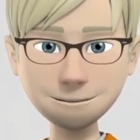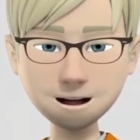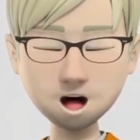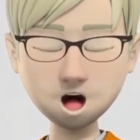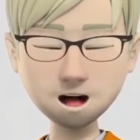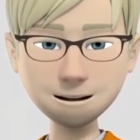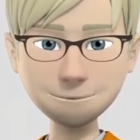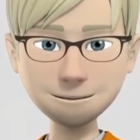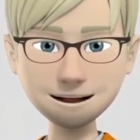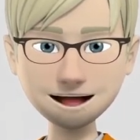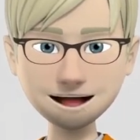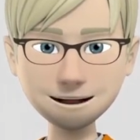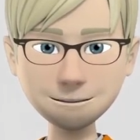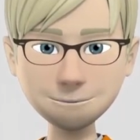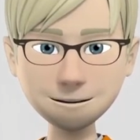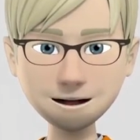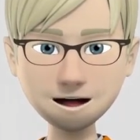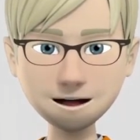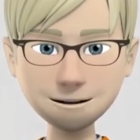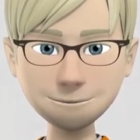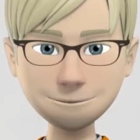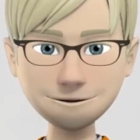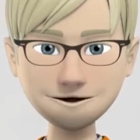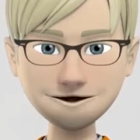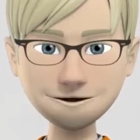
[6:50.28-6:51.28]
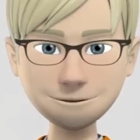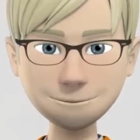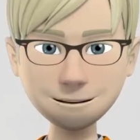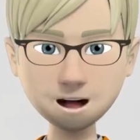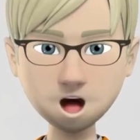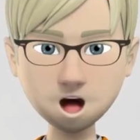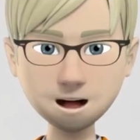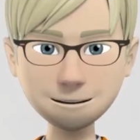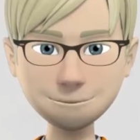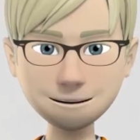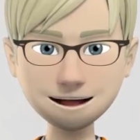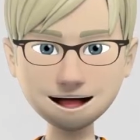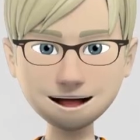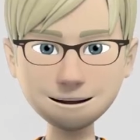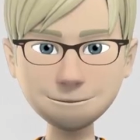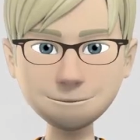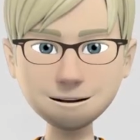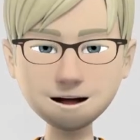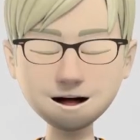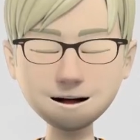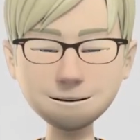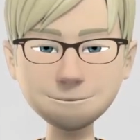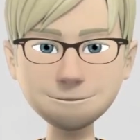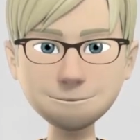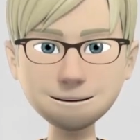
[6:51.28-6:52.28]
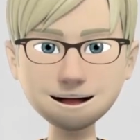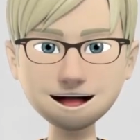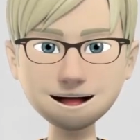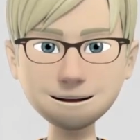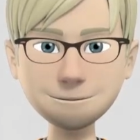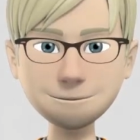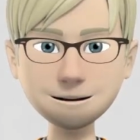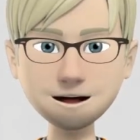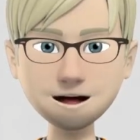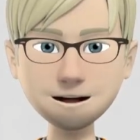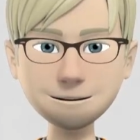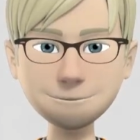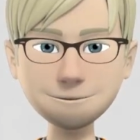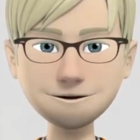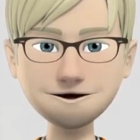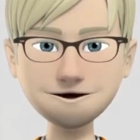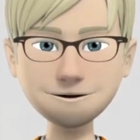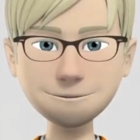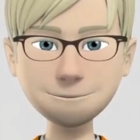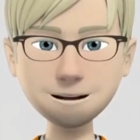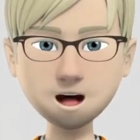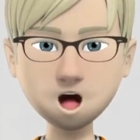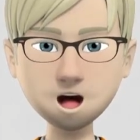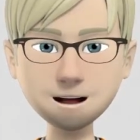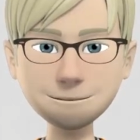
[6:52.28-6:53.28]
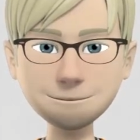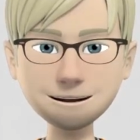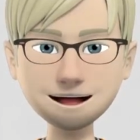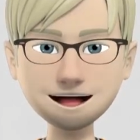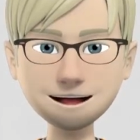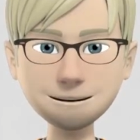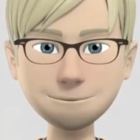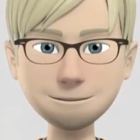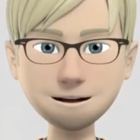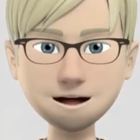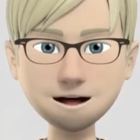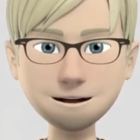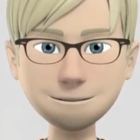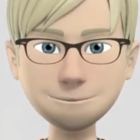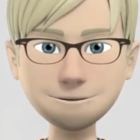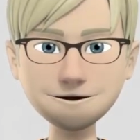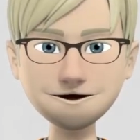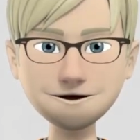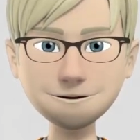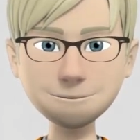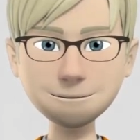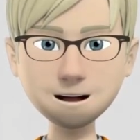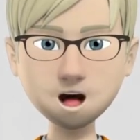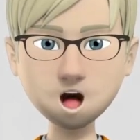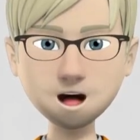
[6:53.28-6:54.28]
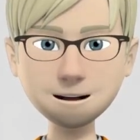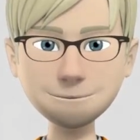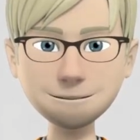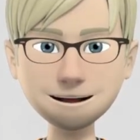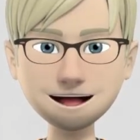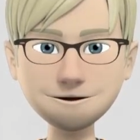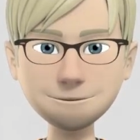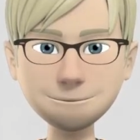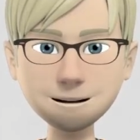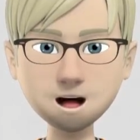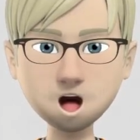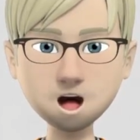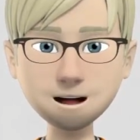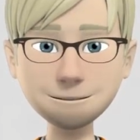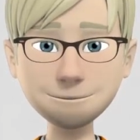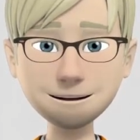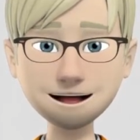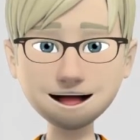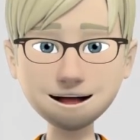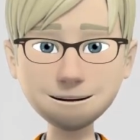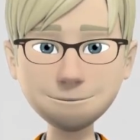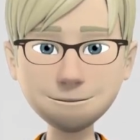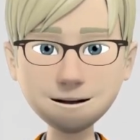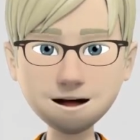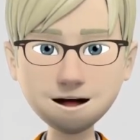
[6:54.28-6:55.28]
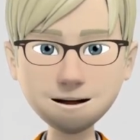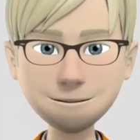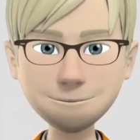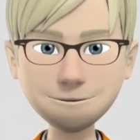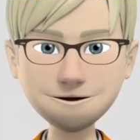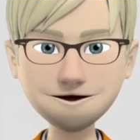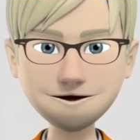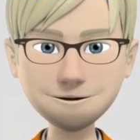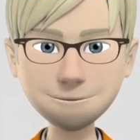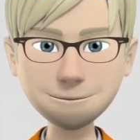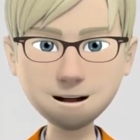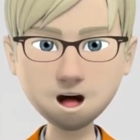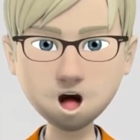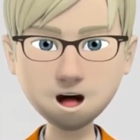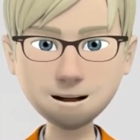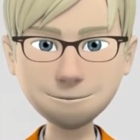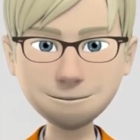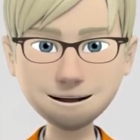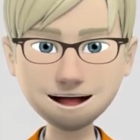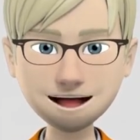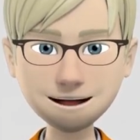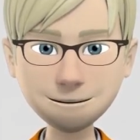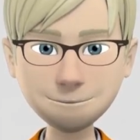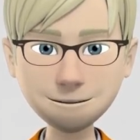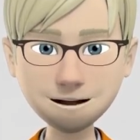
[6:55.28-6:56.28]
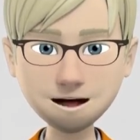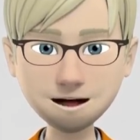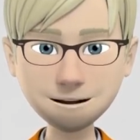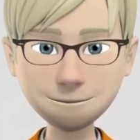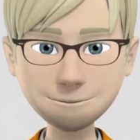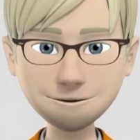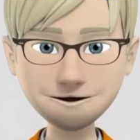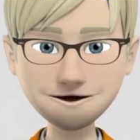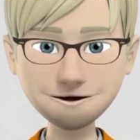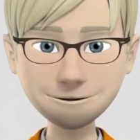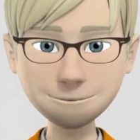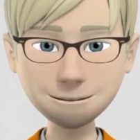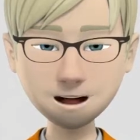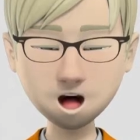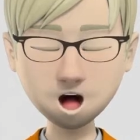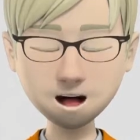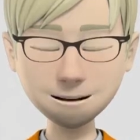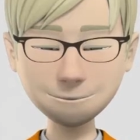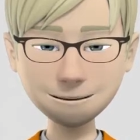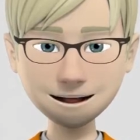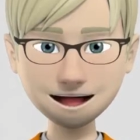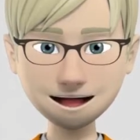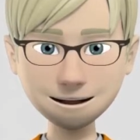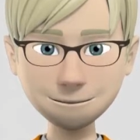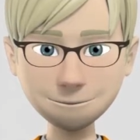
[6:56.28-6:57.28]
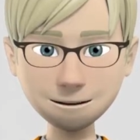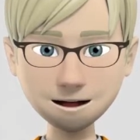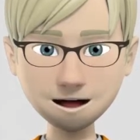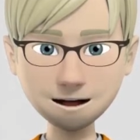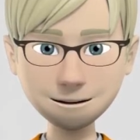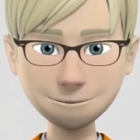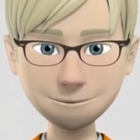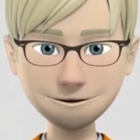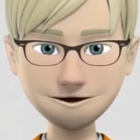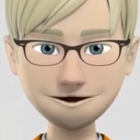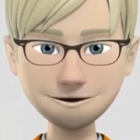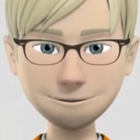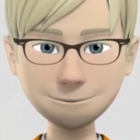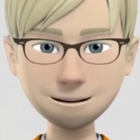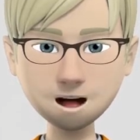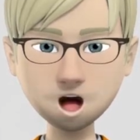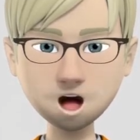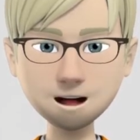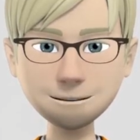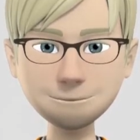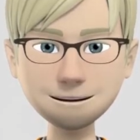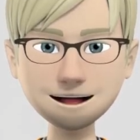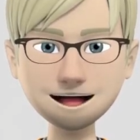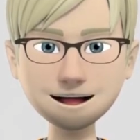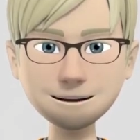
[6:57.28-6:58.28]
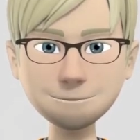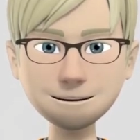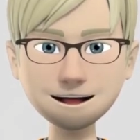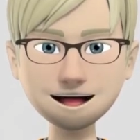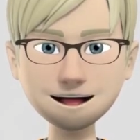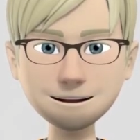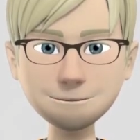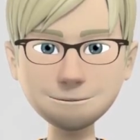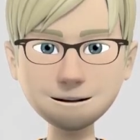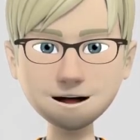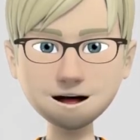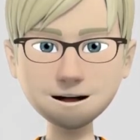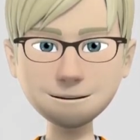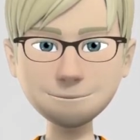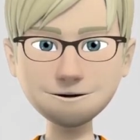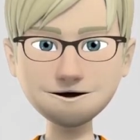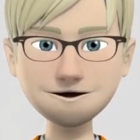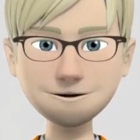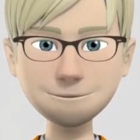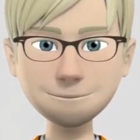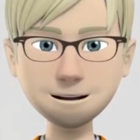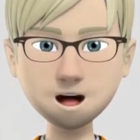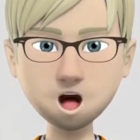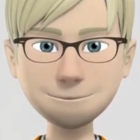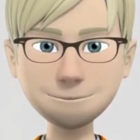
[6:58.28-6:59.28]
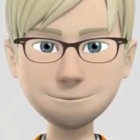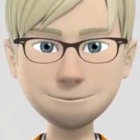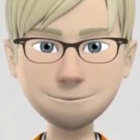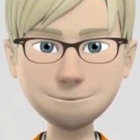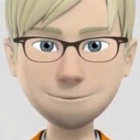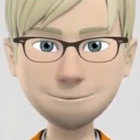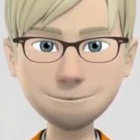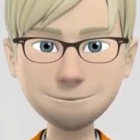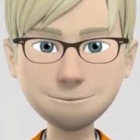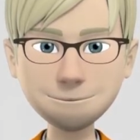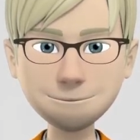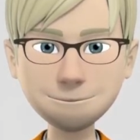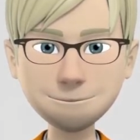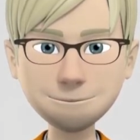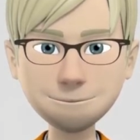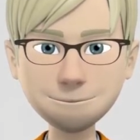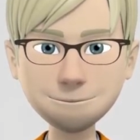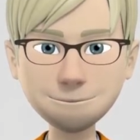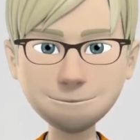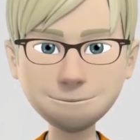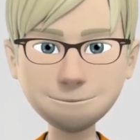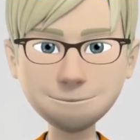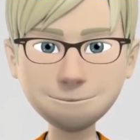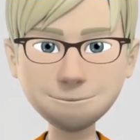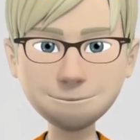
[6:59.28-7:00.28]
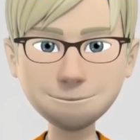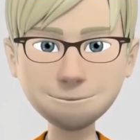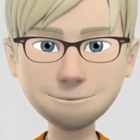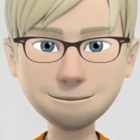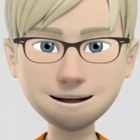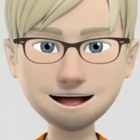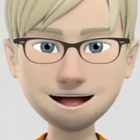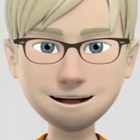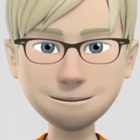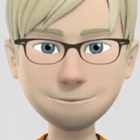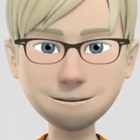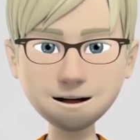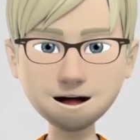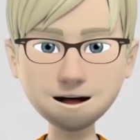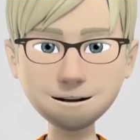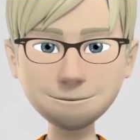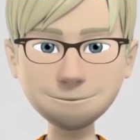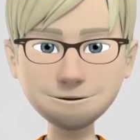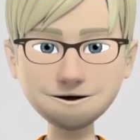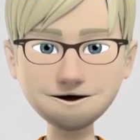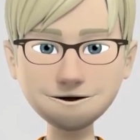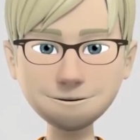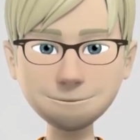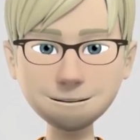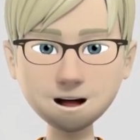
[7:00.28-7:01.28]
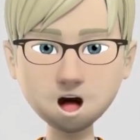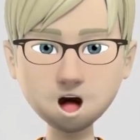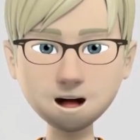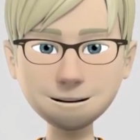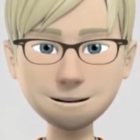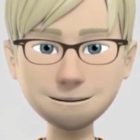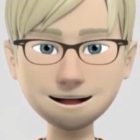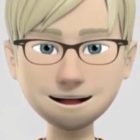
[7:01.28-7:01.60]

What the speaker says: We recommend a margin of 20% because it's not recommended that generators work continuously above 85% of their potential load. Working with loads